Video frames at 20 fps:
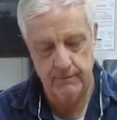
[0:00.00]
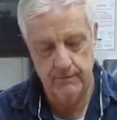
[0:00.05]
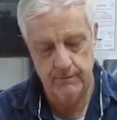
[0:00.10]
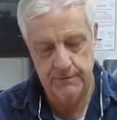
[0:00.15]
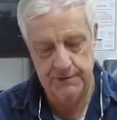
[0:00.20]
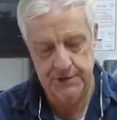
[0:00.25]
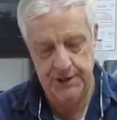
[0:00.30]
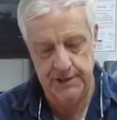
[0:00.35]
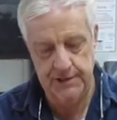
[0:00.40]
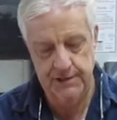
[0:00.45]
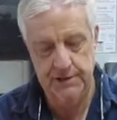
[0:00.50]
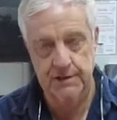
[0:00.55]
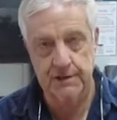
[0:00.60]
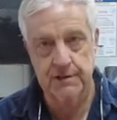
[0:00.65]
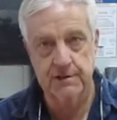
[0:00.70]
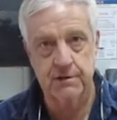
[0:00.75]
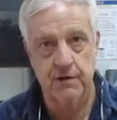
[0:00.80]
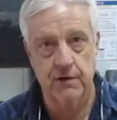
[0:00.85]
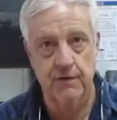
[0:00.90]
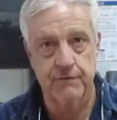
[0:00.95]
change the
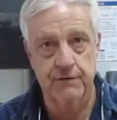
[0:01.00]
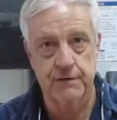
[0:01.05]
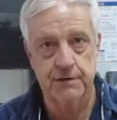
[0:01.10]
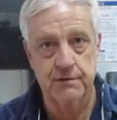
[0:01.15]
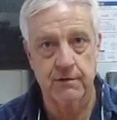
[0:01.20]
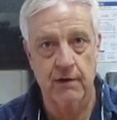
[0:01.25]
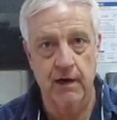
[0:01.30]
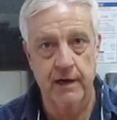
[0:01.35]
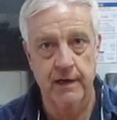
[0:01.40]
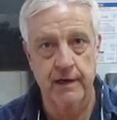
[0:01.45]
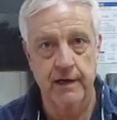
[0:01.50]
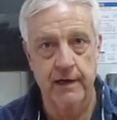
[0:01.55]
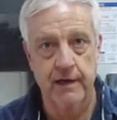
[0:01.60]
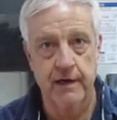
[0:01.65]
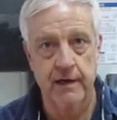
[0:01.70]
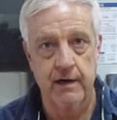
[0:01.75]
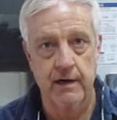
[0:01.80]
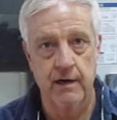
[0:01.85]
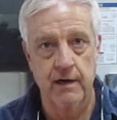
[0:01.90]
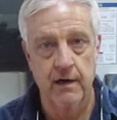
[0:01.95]
surface right
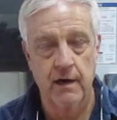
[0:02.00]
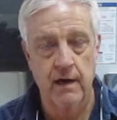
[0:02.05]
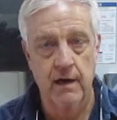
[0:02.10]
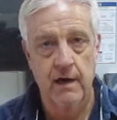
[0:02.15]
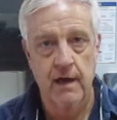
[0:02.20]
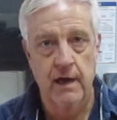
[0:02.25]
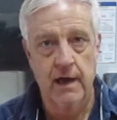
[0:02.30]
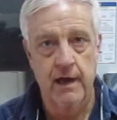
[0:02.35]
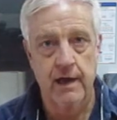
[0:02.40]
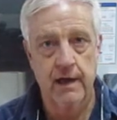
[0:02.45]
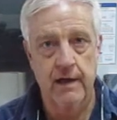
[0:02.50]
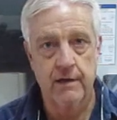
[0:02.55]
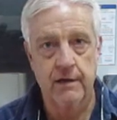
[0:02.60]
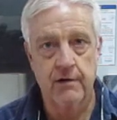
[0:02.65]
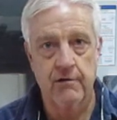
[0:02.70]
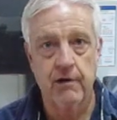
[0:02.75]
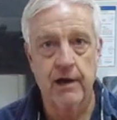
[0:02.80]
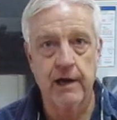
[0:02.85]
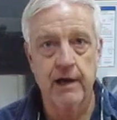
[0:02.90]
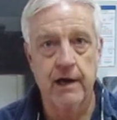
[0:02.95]
here and
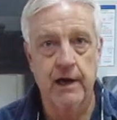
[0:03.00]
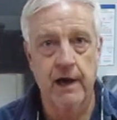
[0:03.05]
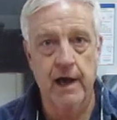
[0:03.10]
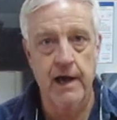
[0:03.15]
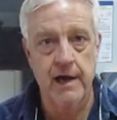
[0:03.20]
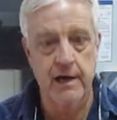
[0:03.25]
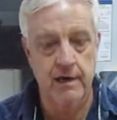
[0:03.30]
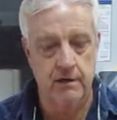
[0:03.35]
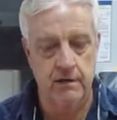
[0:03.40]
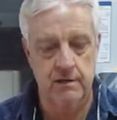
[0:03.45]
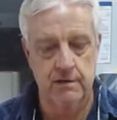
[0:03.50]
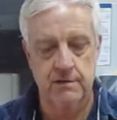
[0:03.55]
create an angle.